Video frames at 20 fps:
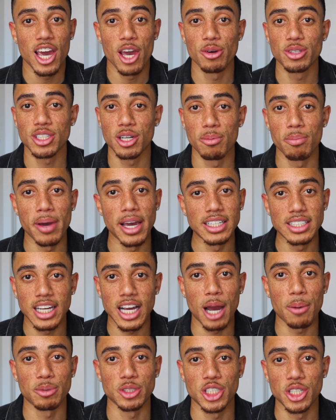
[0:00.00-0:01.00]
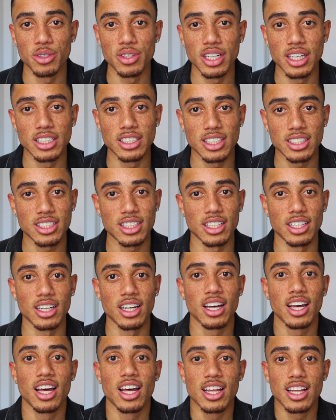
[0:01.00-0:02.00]
it was an amazing opportunity just
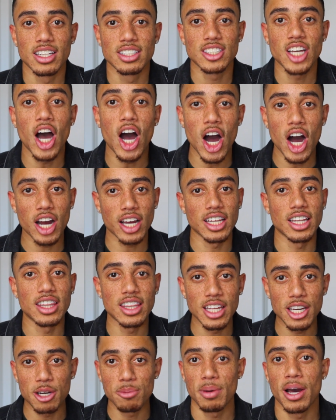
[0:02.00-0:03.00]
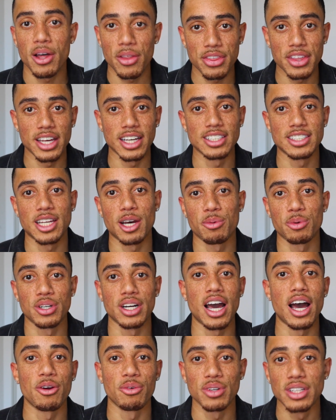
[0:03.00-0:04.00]
to talk and think about things that were
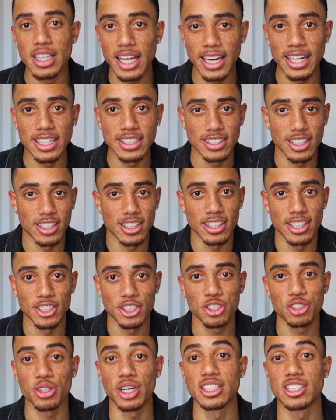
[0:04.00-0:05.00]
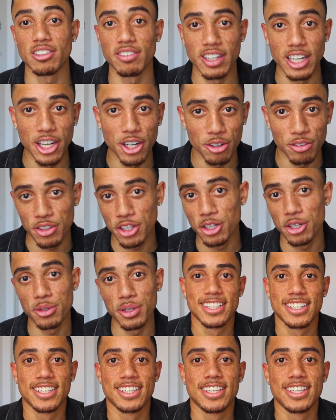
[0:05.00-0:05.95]
not related to the stress of an interview.